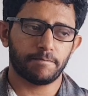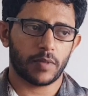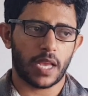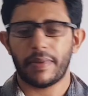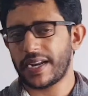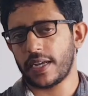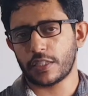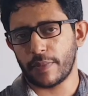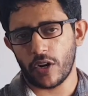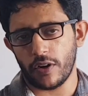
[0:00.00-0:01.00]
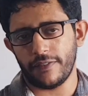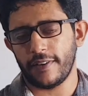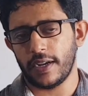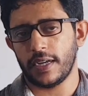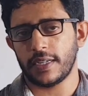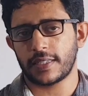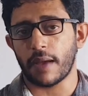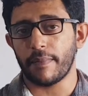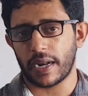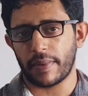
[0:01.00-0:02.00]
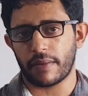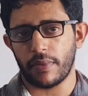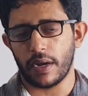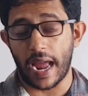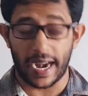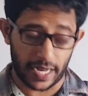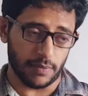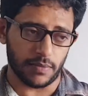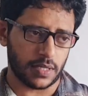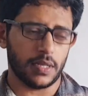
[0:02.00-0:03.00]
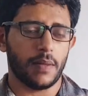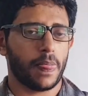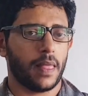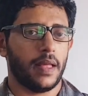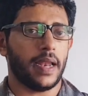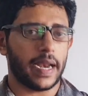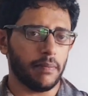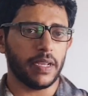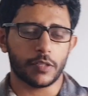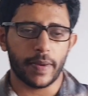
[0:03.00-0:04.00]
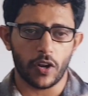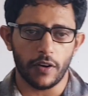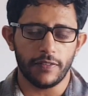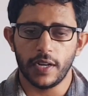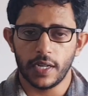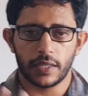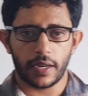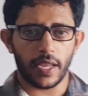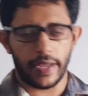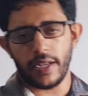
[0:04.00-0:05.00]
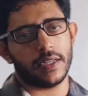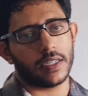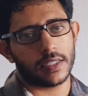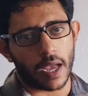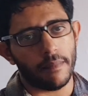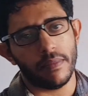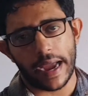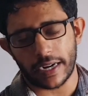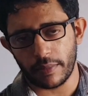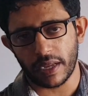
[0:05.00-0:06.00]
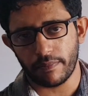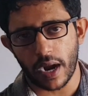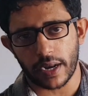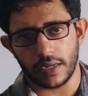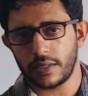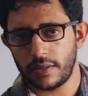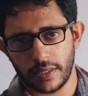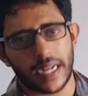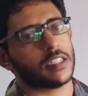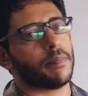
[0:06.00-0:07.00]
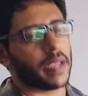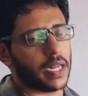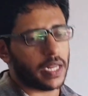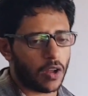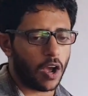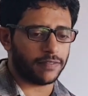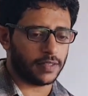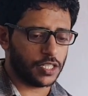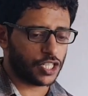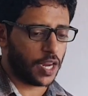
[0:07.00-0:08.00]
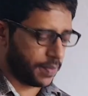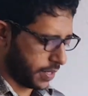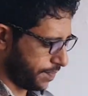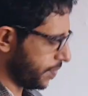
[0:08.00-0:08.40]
and matter is made of subatomic atoms. An atom is made of 3 subatomic particles. That is the beginning of this chapter.